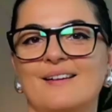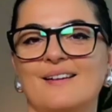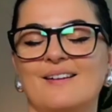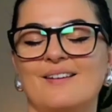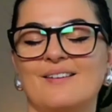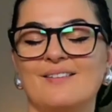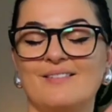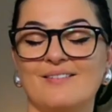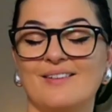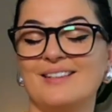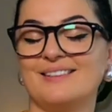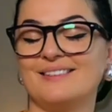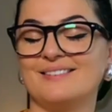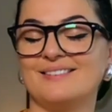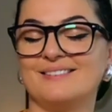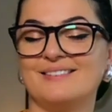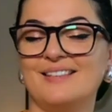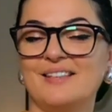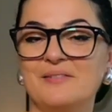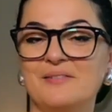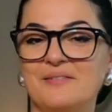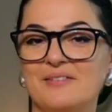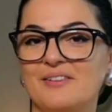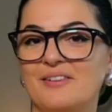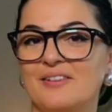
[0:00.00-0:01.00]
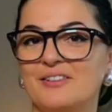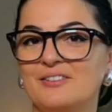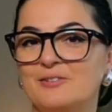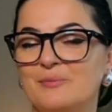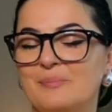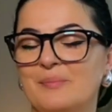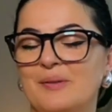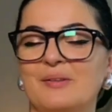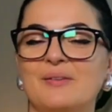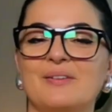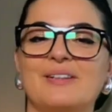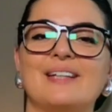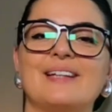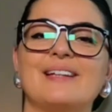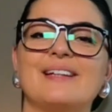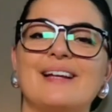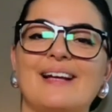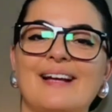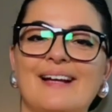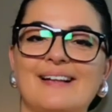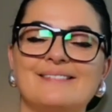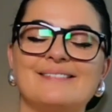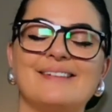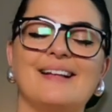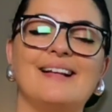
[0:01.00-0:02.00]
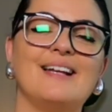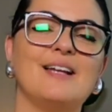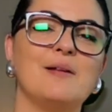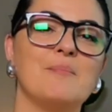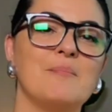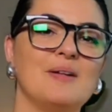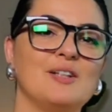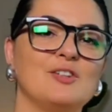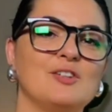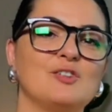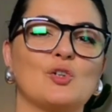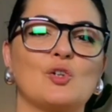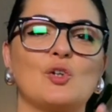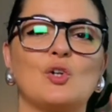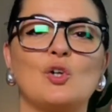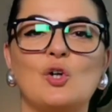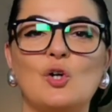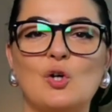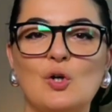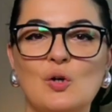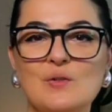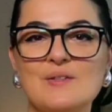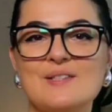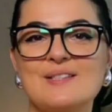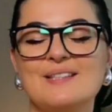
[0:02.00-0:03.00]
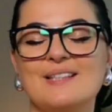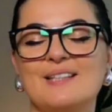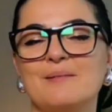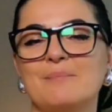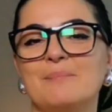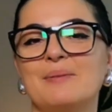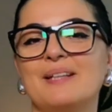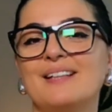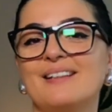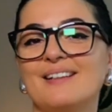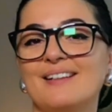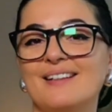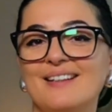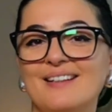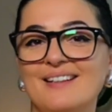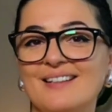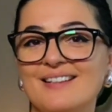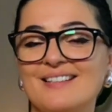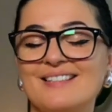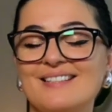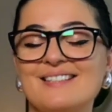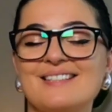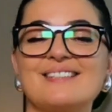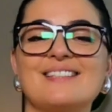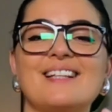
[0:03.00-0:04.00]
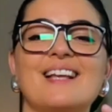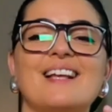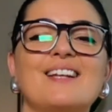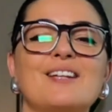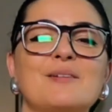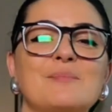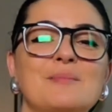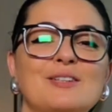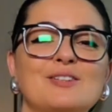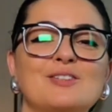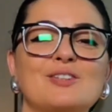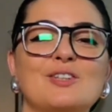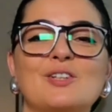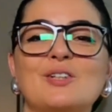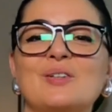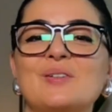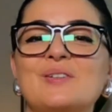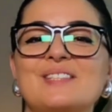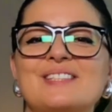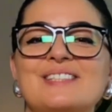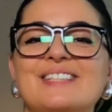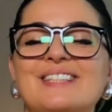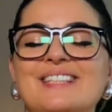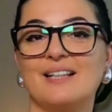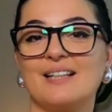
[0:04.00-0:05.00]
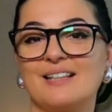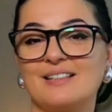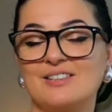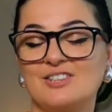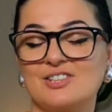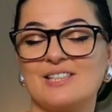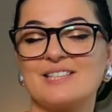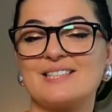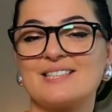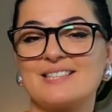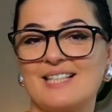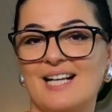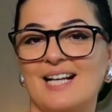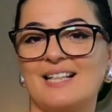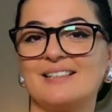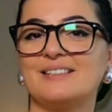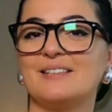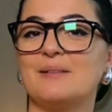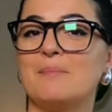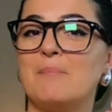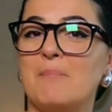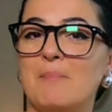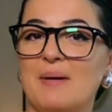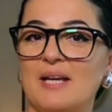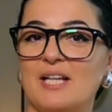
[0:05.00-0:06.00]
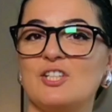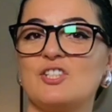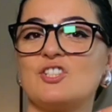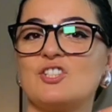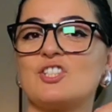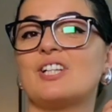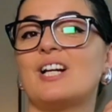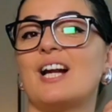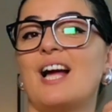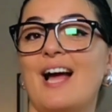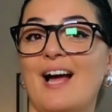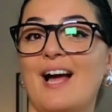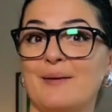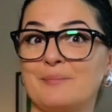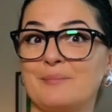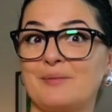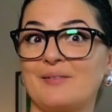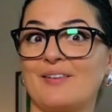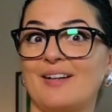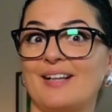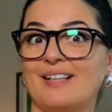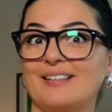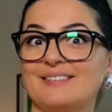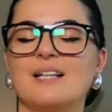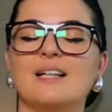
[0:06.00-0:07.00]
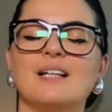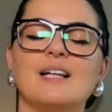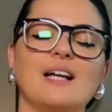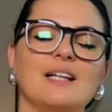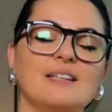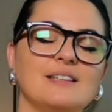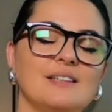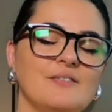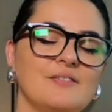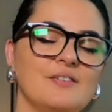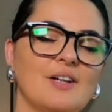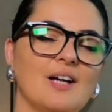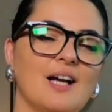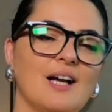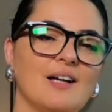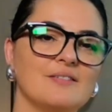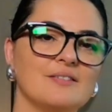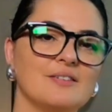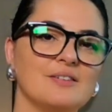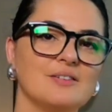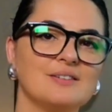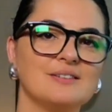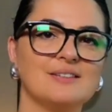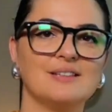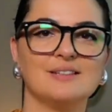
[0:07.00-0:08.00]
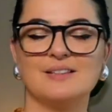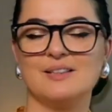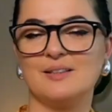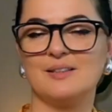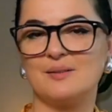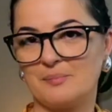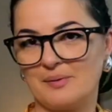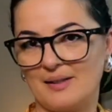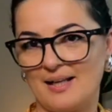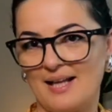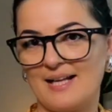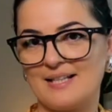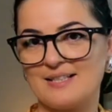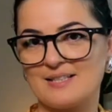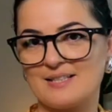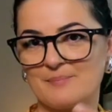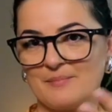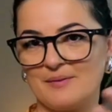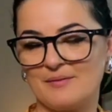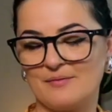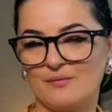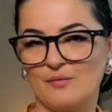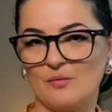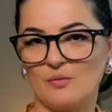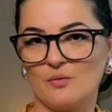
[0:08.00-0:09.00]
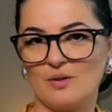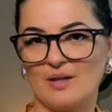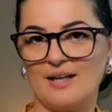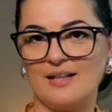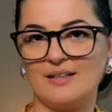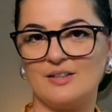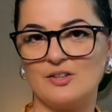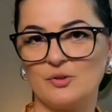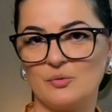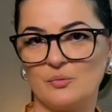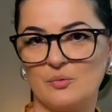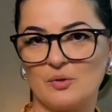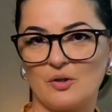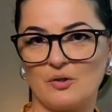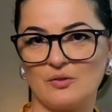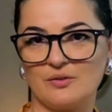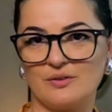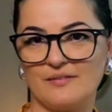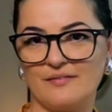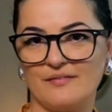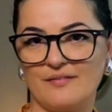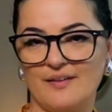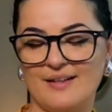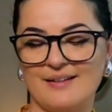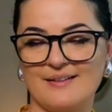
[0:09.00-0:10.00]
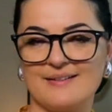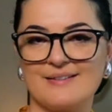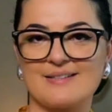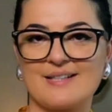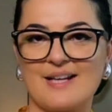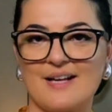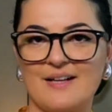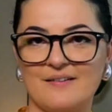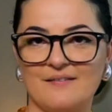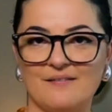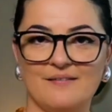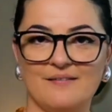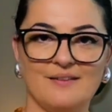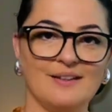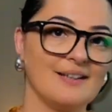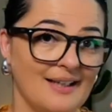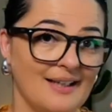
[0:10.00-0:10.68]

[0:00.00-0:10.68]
All right, today we're going to be looking at Elementor hosting because Elementor hosting just got a major upgrade. And if you have looked at their plans before and you were on the fence, I think